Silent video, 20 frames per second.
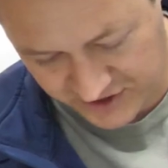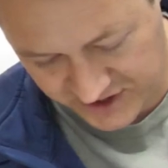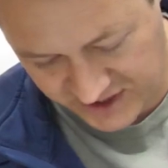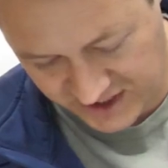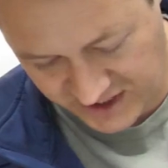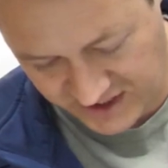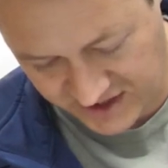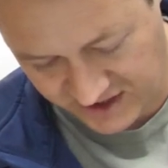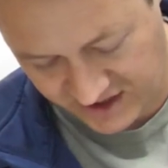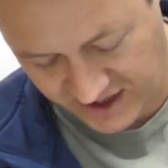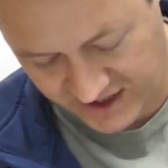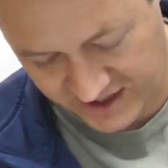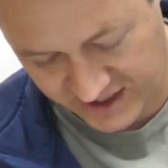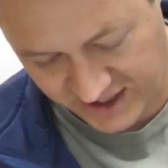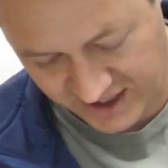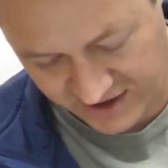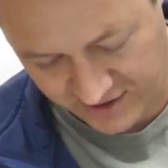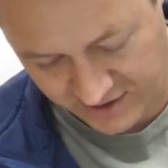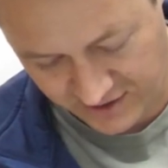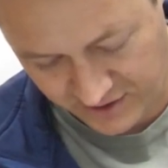the T-slot
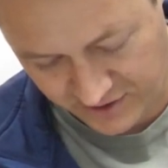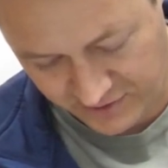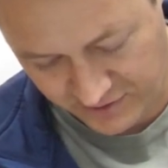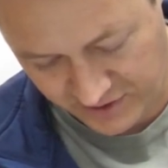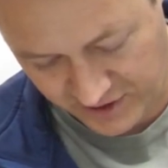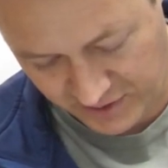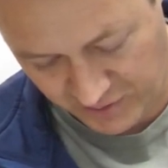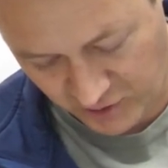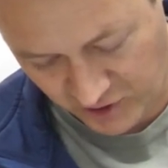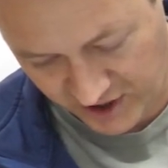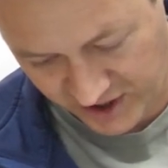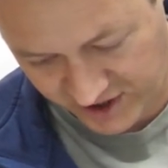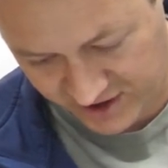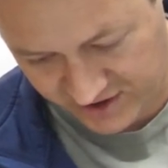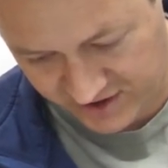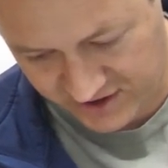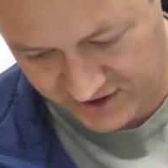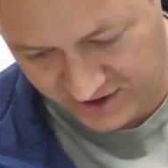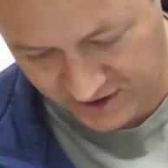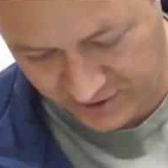together are 3D printed.
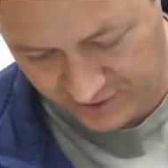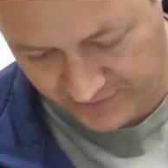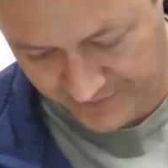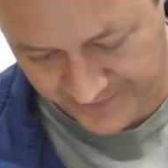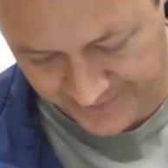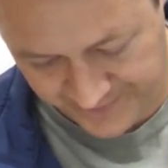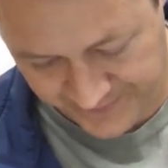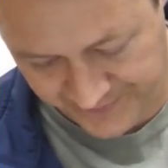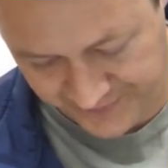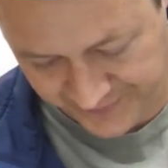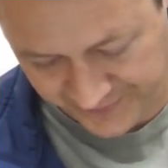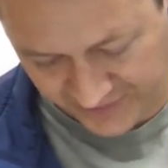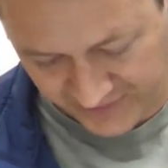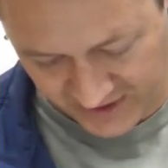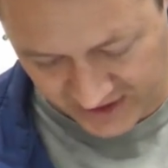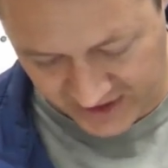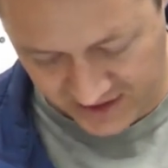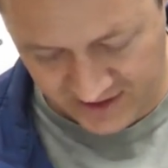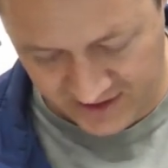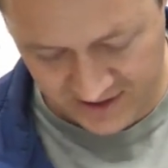So,
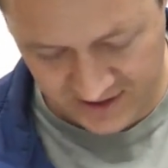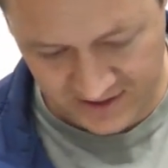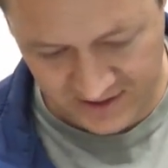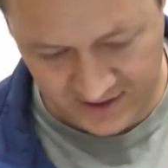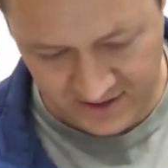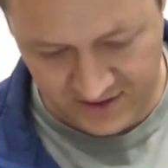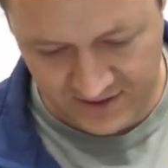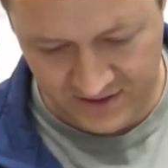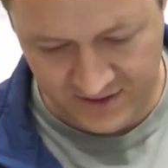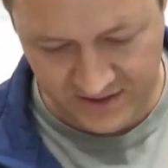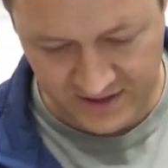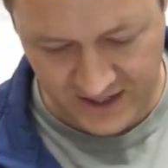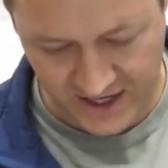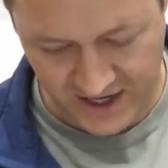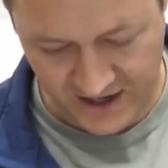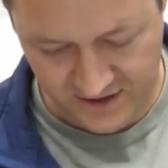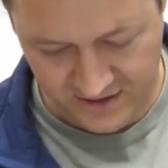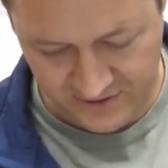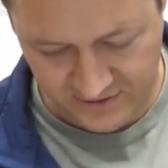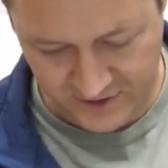
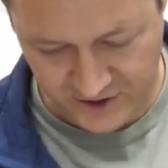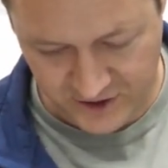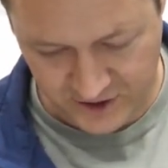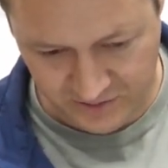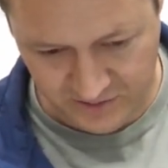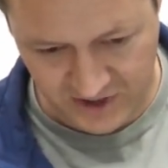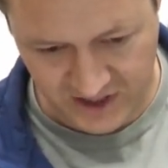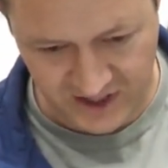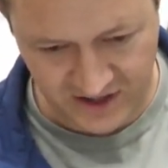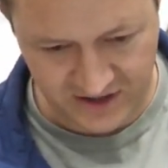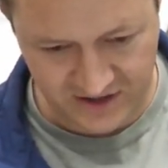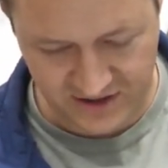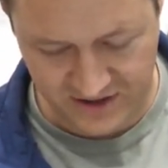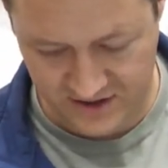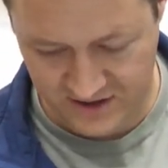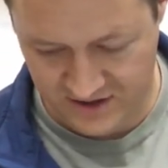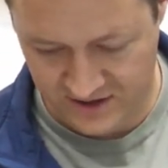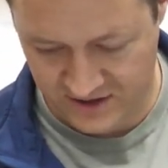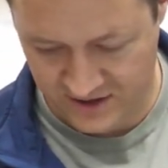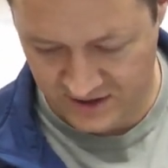yeah, we should be
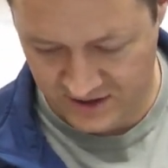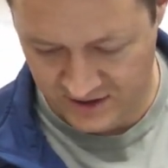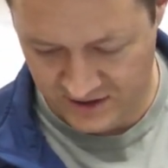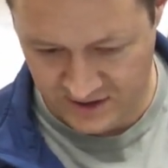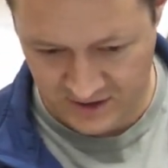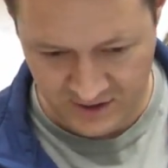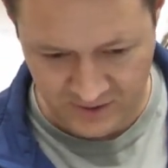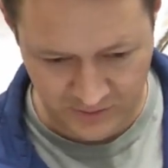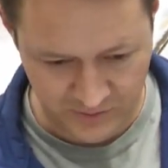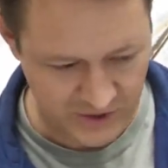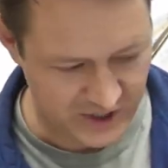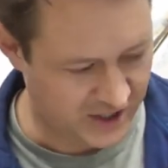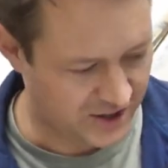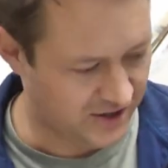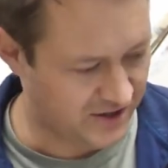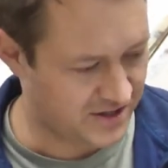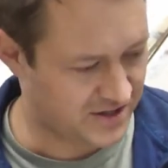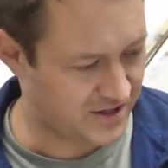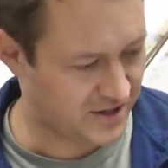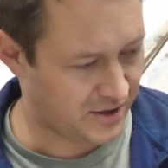good
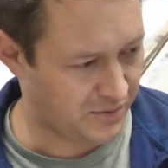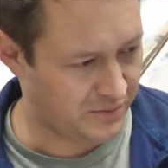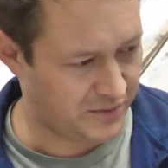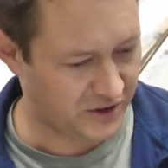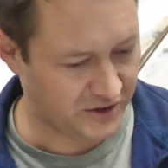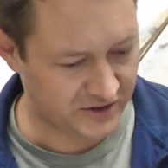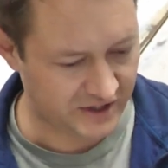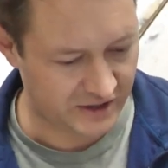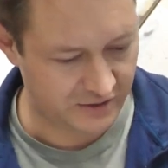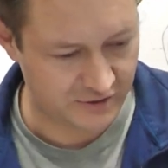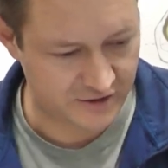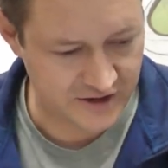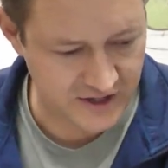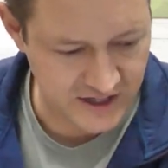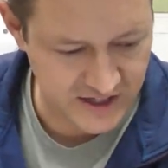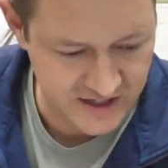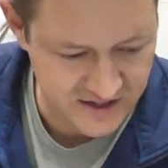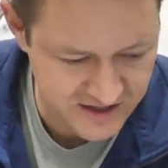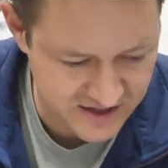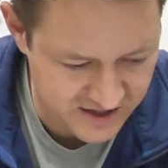to start building with
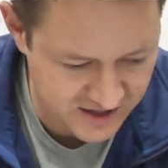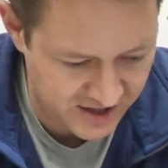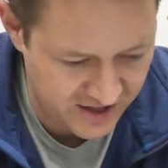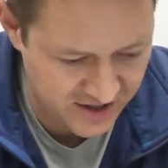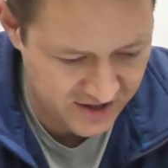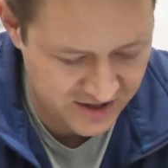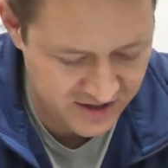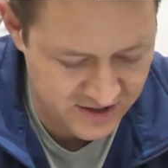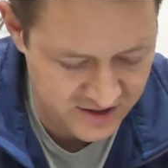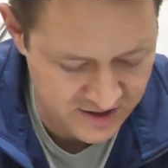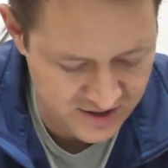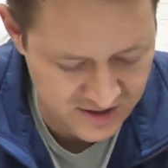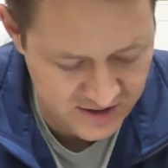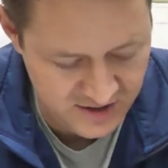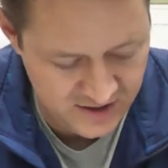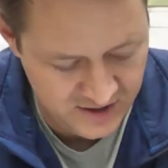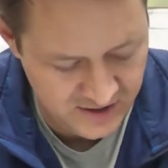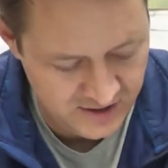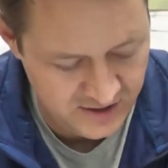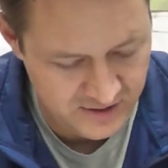these.
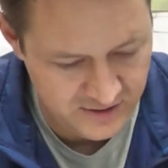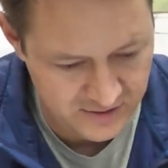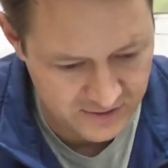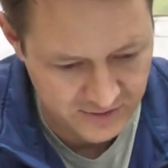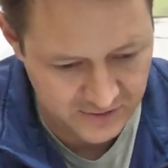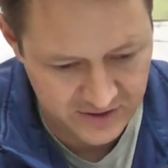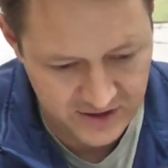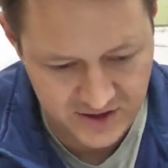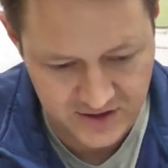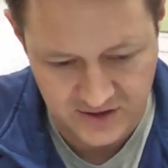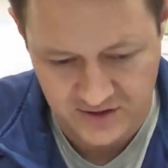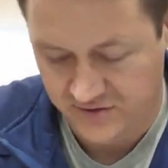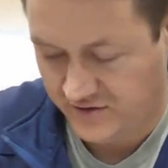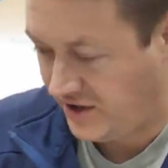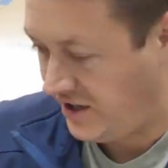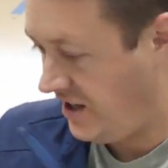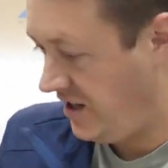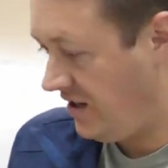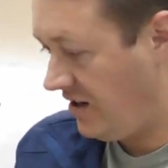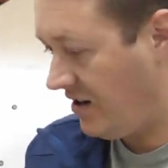Throw these over
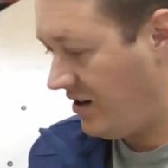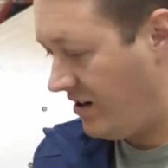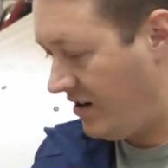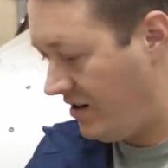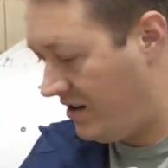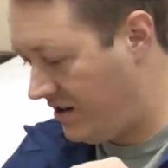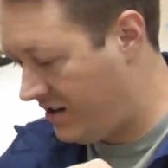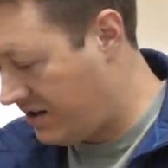here.